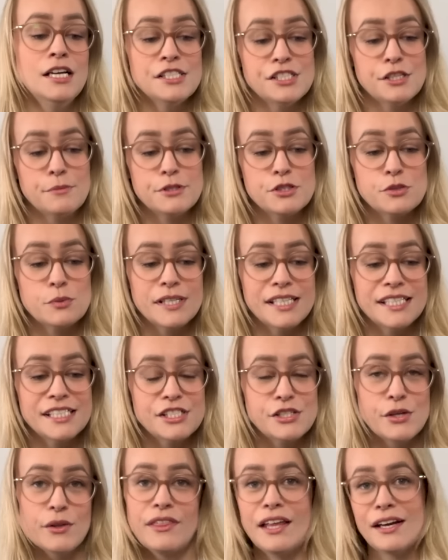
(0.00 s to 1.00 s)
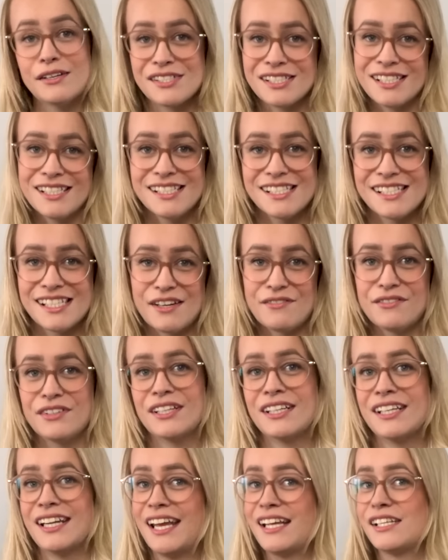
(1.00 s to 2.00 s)
So between
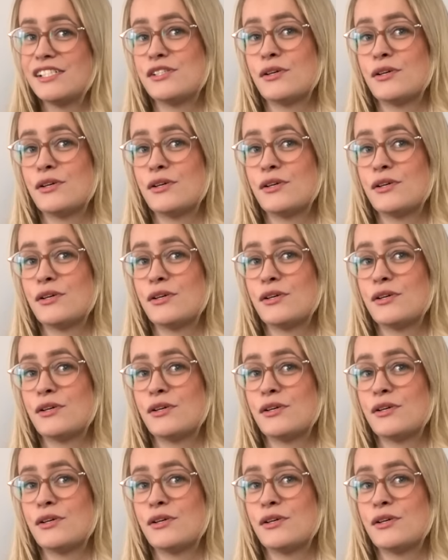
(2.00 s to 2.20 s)
2007 and